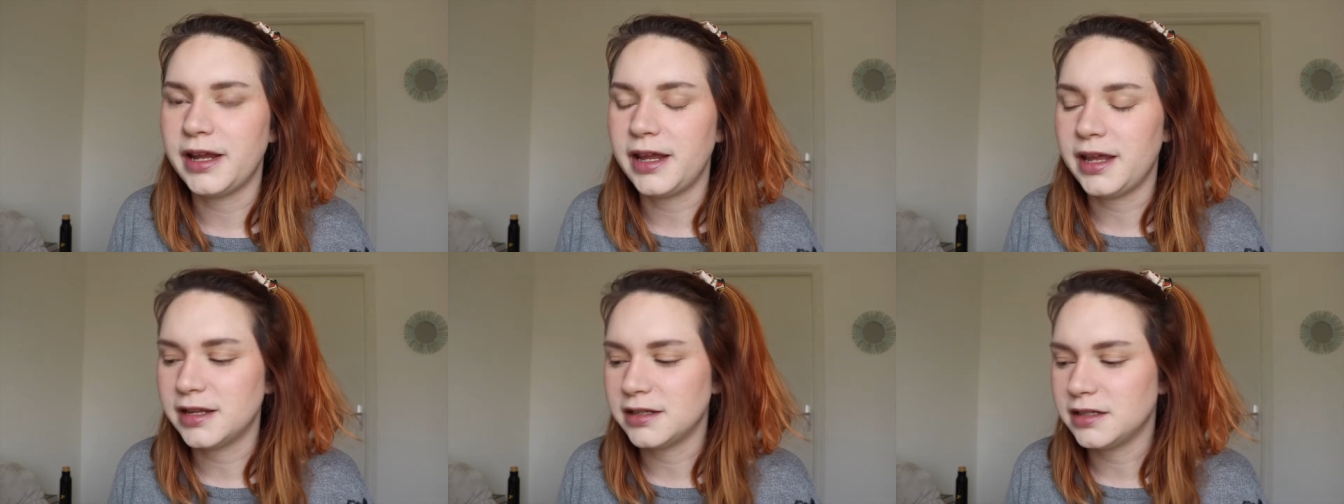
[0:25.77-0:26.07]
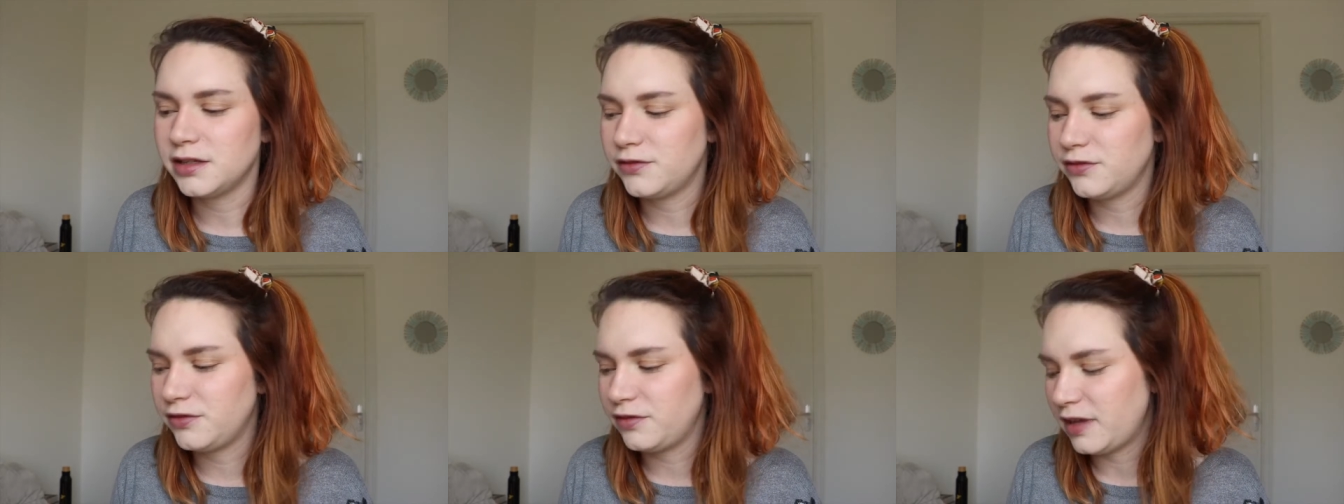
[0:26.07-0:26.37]
and
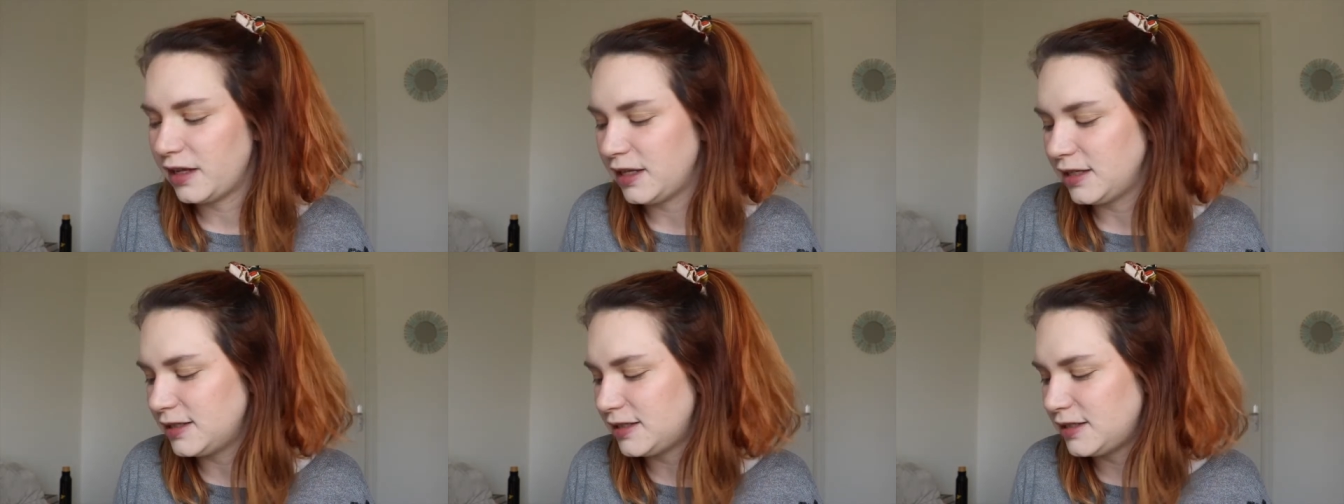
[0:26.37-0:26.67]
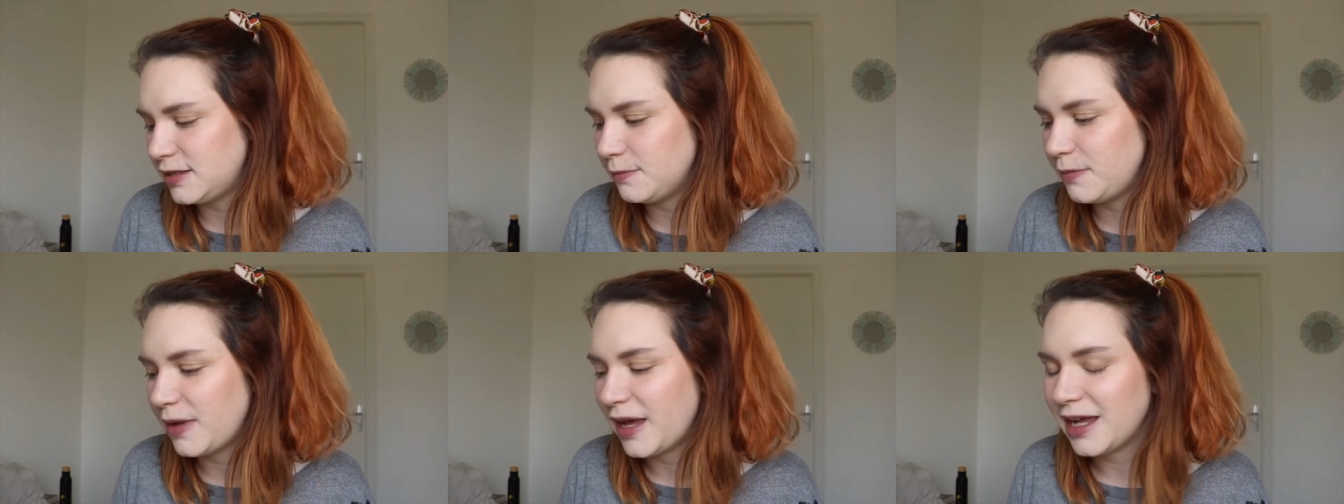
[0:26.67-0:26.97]

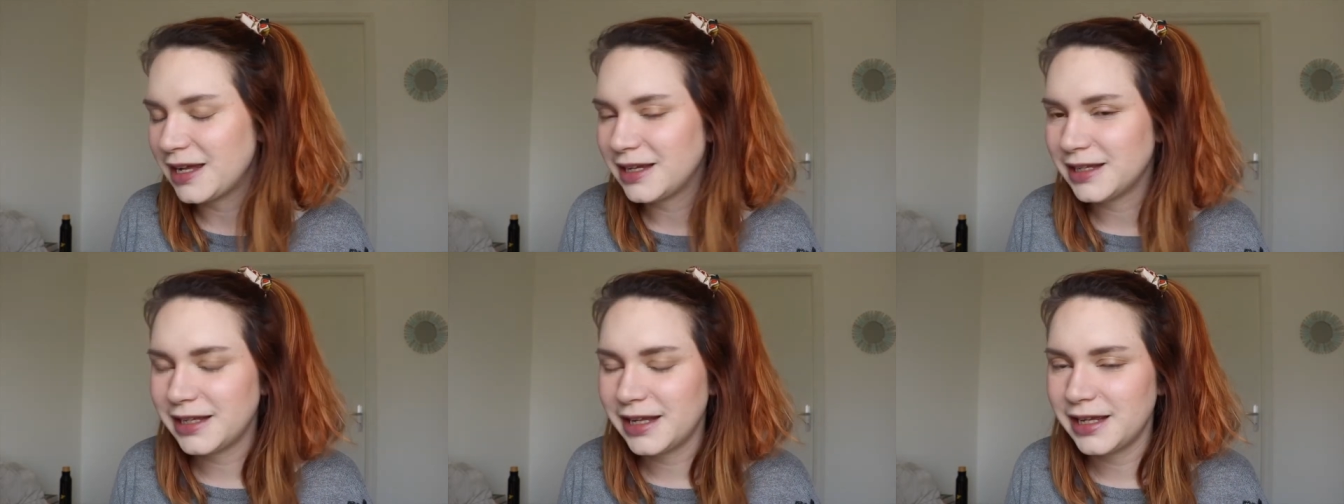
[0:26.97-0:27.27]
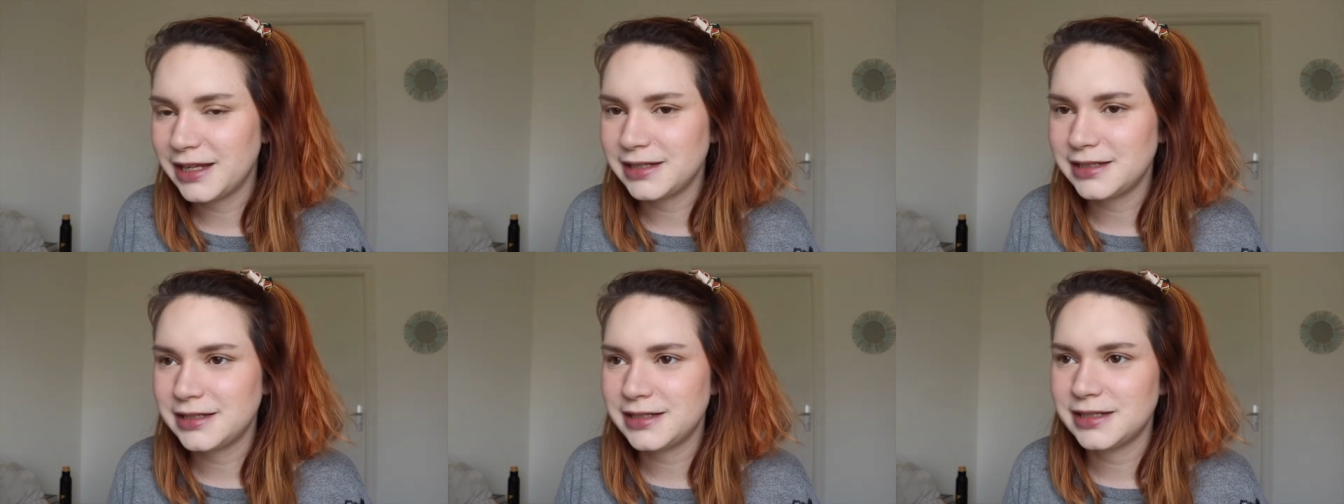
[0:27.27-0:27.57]
Face
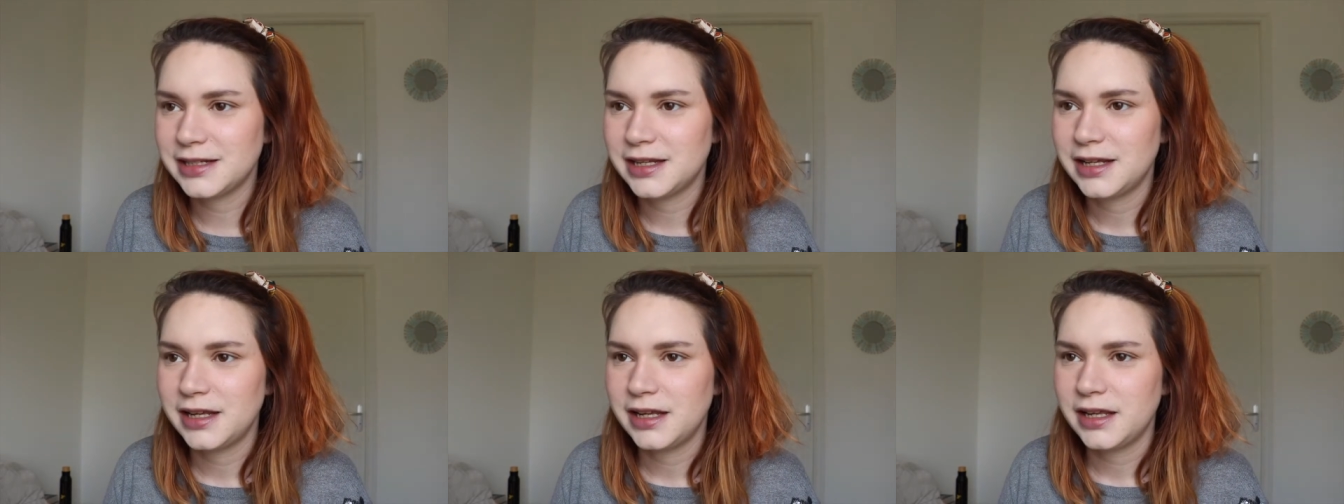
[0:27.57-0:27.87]
Palette,